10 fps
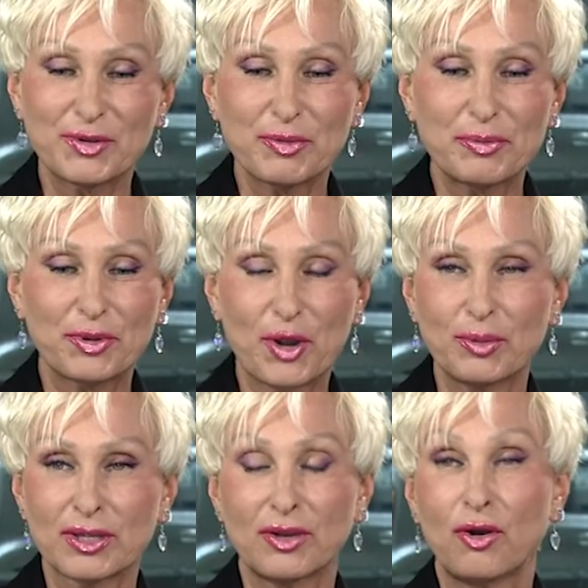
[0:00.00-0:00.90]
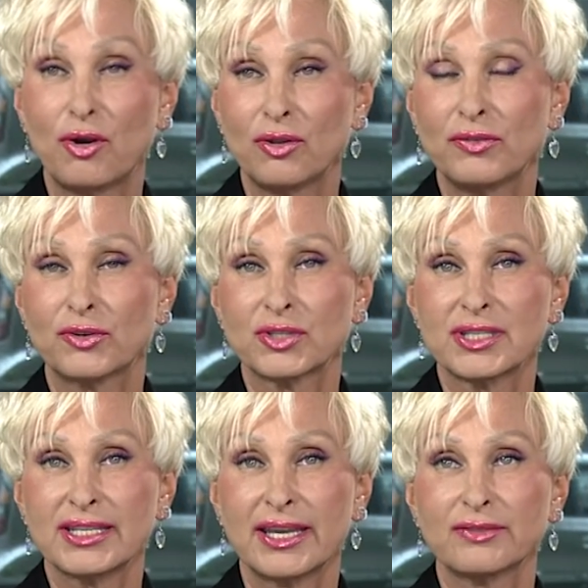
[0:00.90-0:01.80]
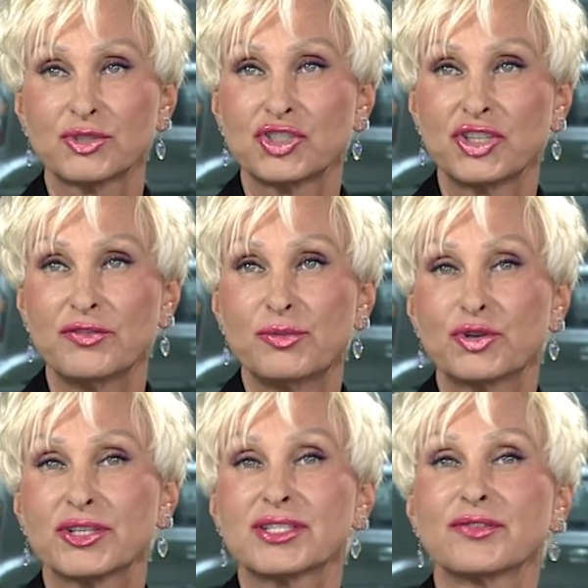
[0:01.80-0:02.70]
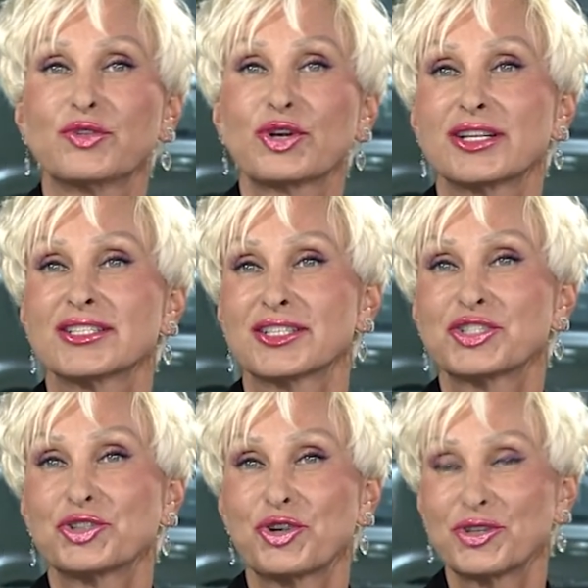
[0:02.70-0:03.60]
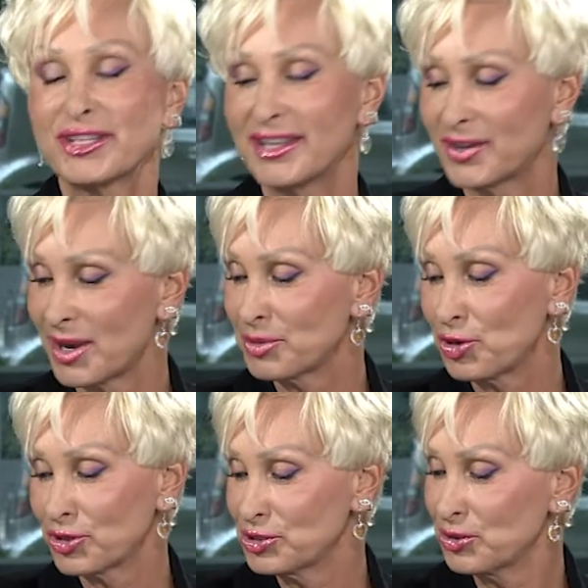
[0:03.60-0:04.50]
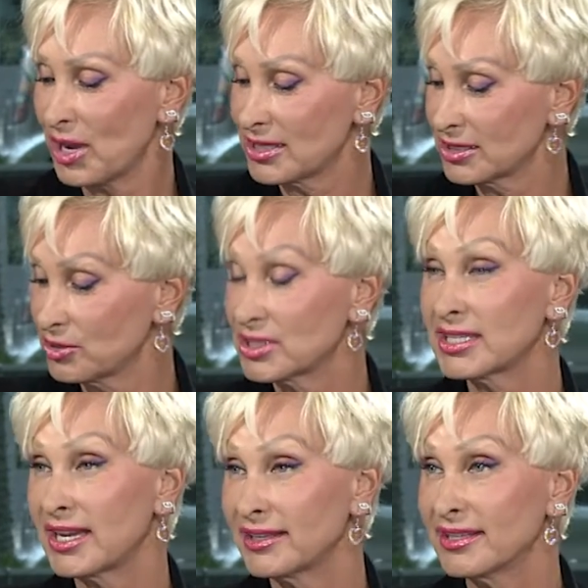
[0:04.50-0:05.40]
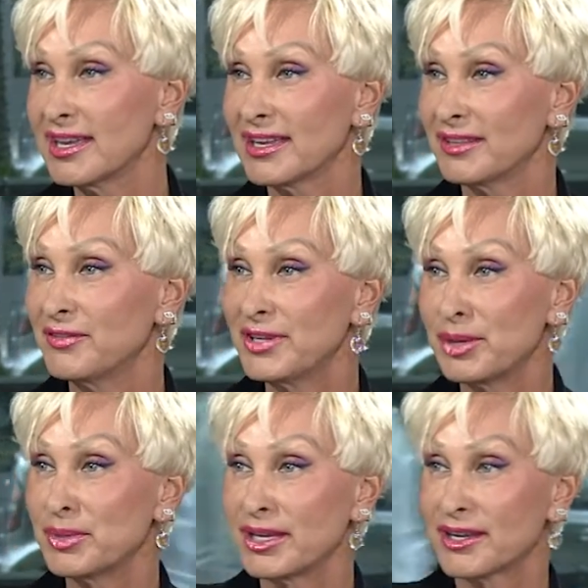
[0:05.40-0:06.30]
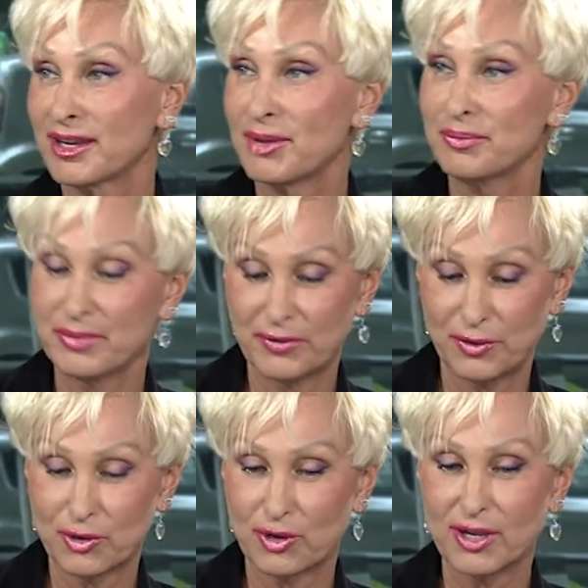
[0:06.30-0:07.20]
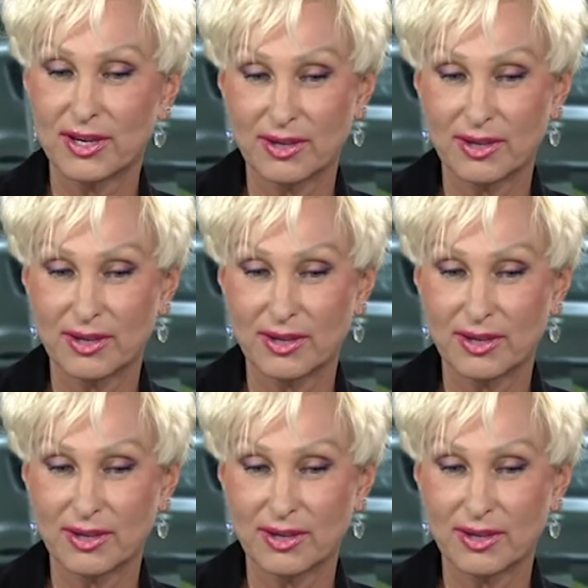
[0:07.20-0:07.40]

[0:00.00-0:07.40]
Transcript: will be probably all for today. It was Geoff Morris, vocalist extraordinaire. I'm going to ask you to sign the ViaMia Cup before,